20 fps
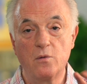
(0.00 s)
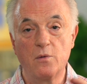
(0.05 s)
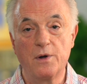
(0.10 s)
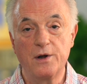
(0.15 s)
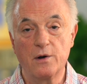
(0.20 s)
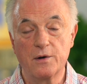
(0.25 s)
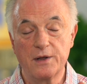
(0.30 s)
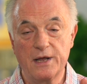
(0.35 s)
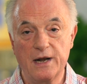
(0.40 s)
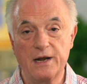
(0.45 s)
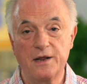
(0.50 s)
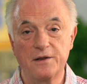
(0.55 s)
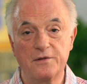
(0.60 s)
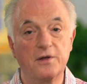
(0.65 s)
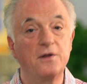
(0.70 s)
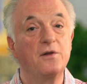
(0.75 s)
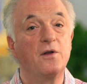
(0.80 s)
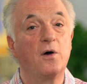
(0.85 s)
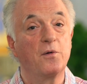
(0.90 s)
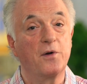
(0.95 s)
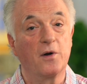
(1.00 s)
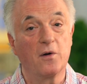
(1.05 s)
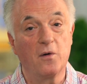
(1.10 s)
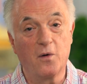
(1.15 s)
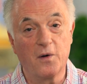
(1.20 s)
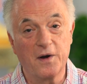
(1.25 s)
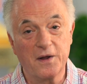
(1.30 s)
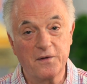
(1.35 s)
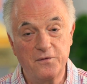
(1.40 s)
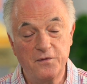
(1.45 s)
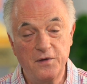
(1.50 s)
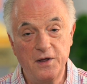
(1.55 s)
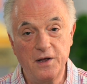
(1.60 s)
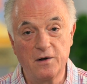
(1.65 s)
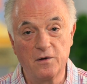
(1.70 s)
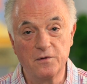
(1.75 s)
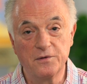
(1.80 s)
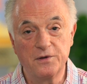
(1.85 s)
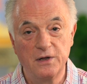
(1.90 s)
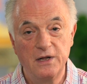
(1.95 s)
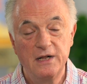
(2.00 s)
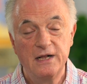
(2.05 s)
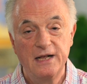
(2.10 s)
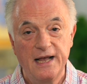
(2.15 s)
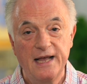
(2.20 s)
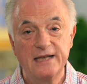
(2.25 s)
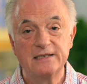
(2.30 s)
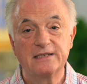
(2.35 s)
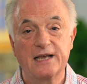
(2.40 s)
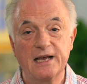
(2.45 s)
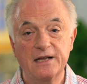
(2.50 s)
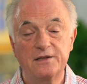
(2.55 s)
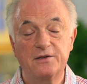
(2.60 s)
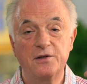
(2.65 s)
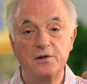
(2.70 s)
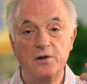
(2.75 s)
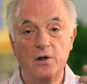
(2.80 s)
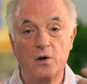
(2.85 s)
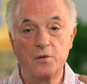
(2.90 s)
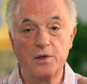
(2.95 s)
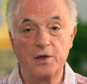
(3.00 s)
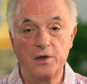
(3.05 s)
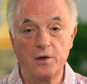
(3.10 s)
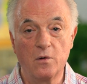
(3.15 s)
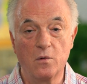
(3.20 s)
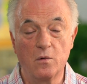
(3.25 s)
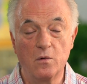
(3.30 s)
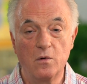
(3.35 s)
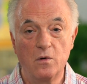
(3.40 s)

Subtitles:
when you're getting to know your auric field is get to know you